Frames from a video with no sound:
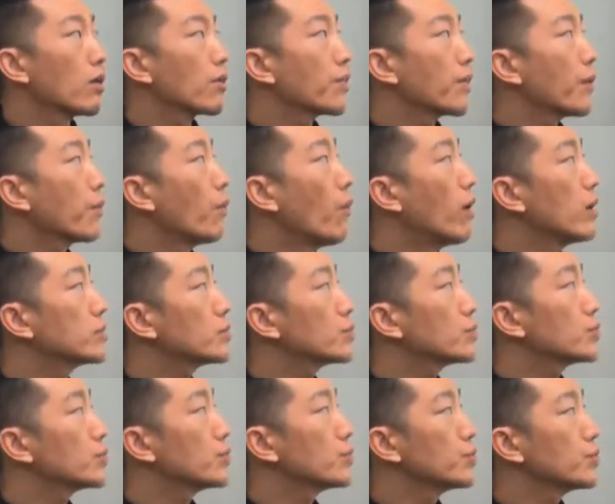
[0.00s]
they want
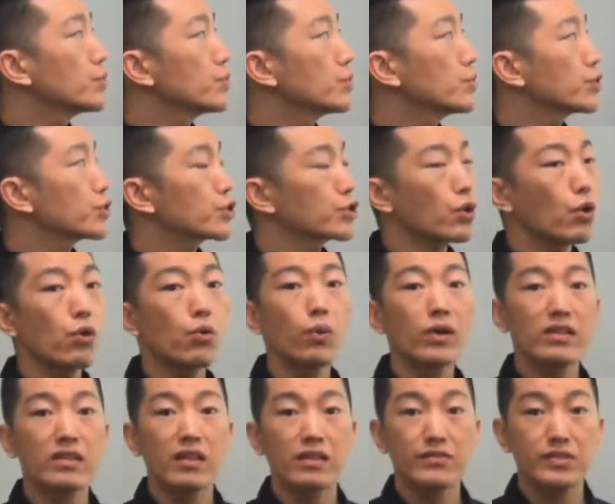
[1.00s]
to show
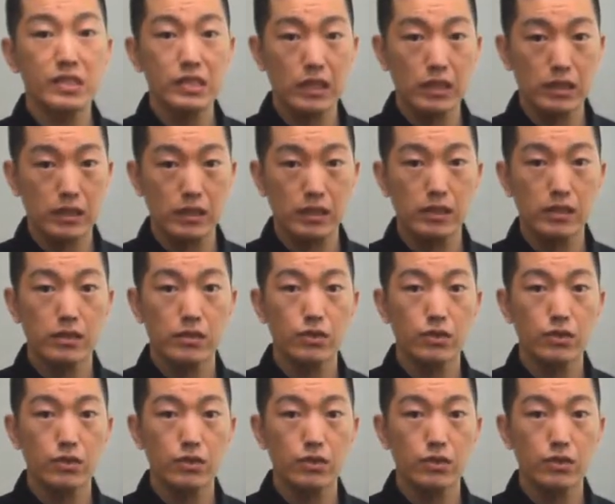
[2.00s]
what they've studied.